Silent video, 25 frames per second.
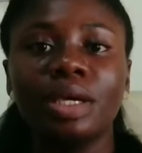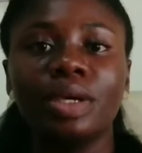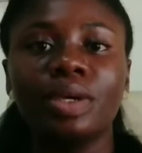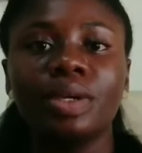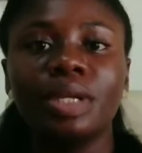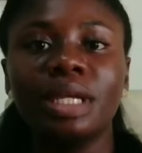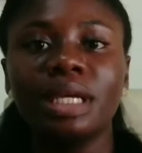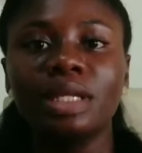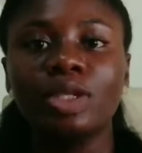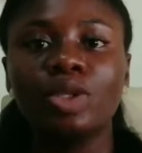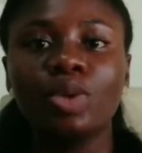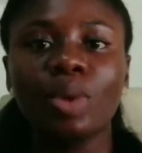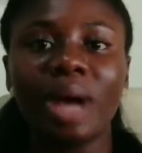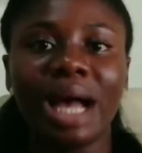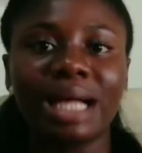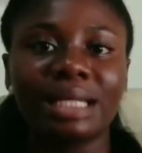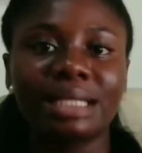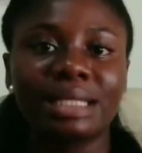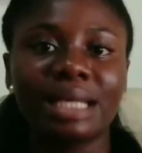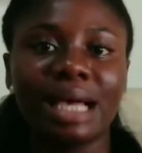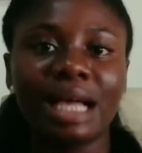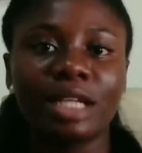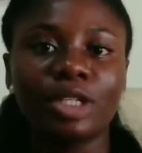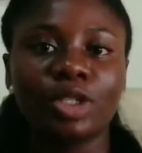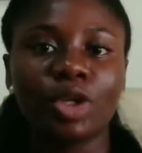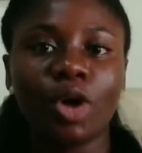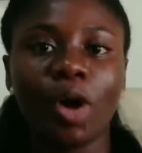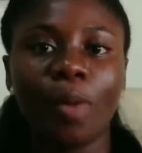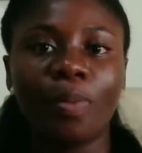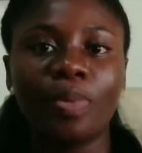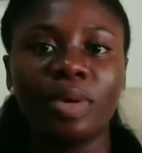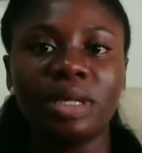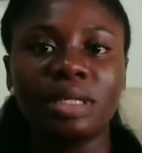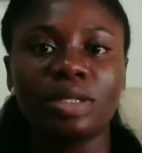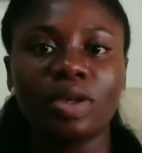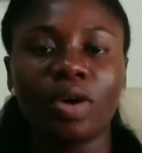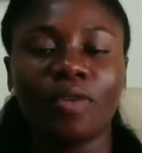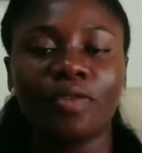you need to attach
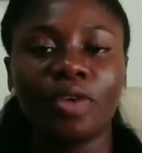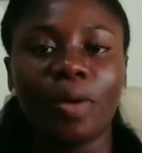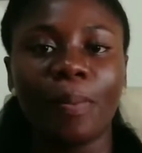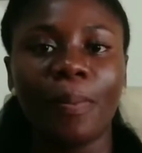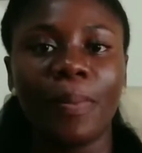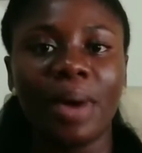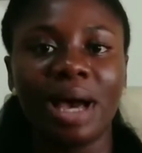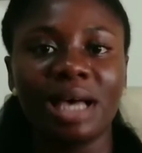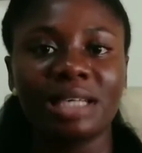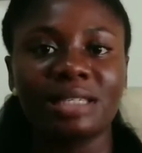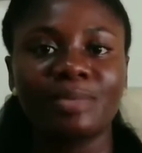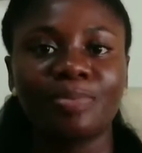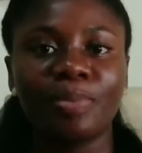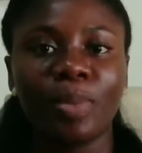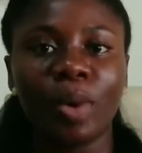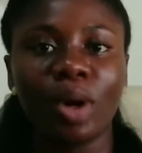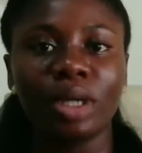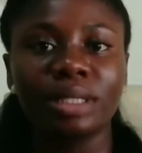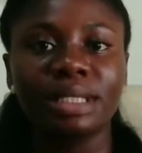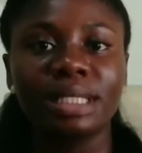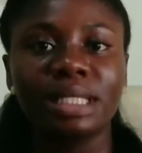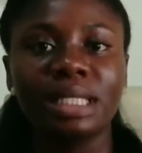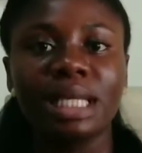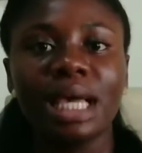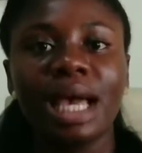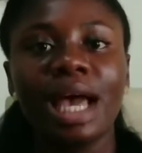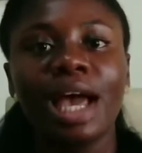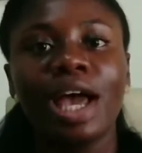copies of your passport,